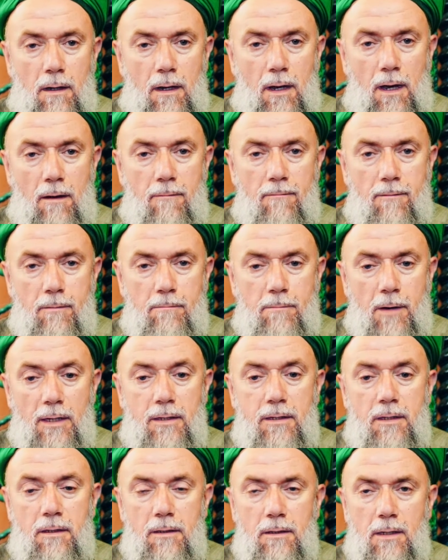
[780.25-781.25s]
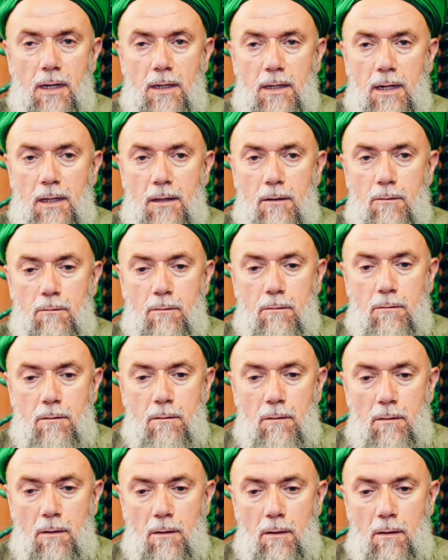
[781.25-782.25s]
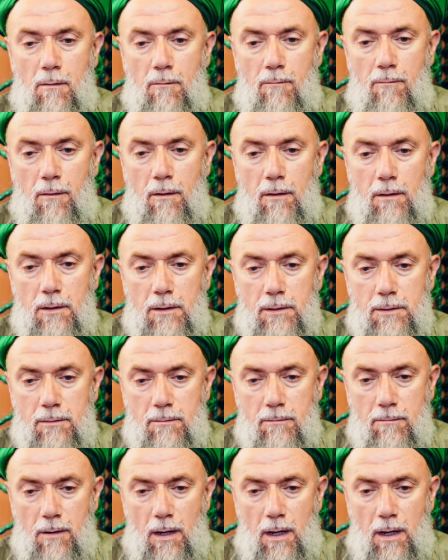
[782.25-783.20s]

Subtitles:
Every bad thing they can do. For this, we